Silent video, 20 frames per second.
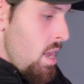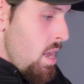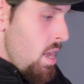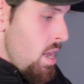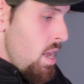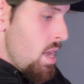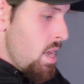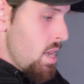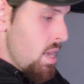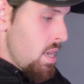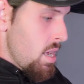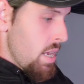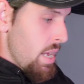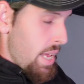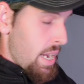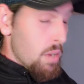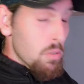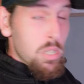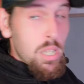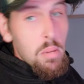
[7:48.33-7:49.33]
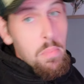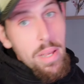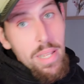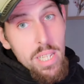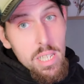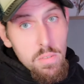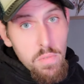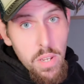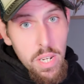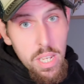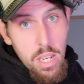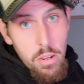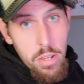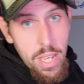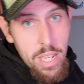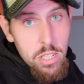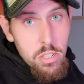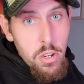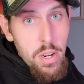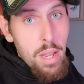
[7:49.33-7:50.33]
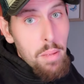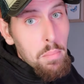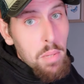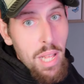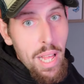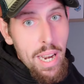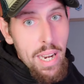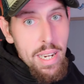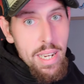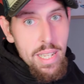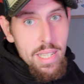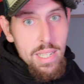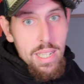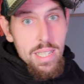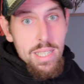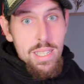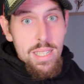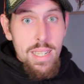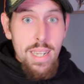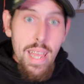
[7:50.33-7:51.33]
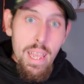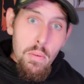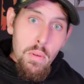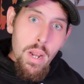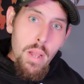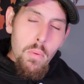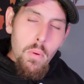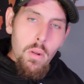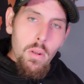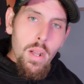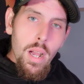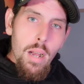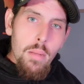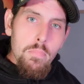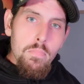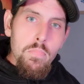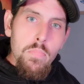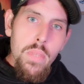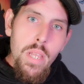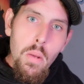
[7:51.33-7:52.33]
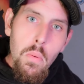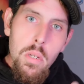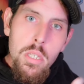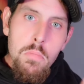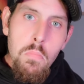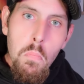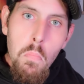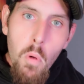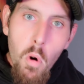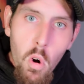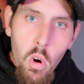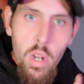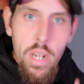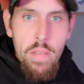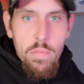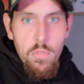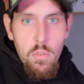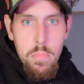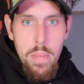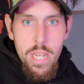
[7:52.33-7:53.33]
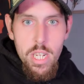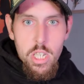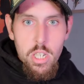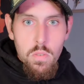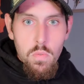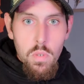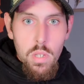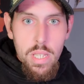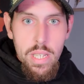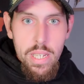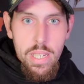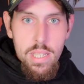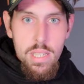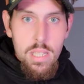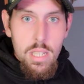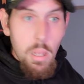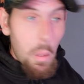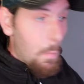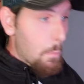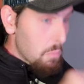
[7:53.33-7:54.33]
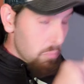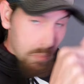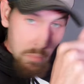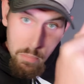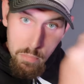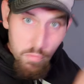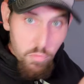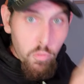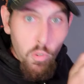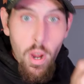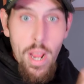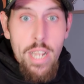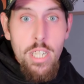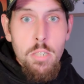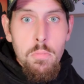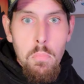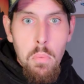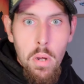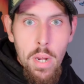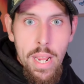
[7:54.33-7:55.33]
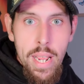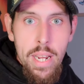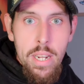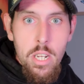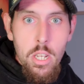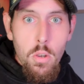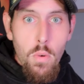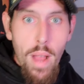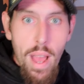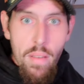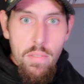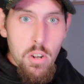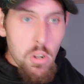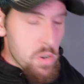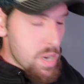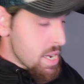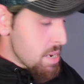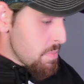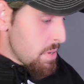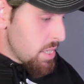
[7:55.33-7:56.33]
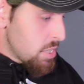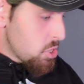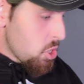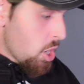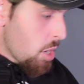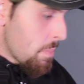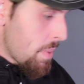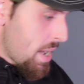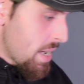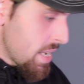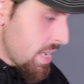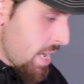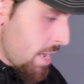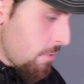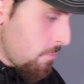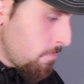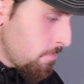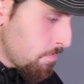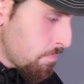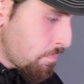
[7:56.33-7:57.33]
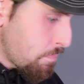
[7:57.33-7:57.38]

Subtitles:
And I was going to make this video yesterday. I'm glad I didn't, because today when I woke up, there was more information released. Fresh, brand new. I haven't heard anybody talk about it yet.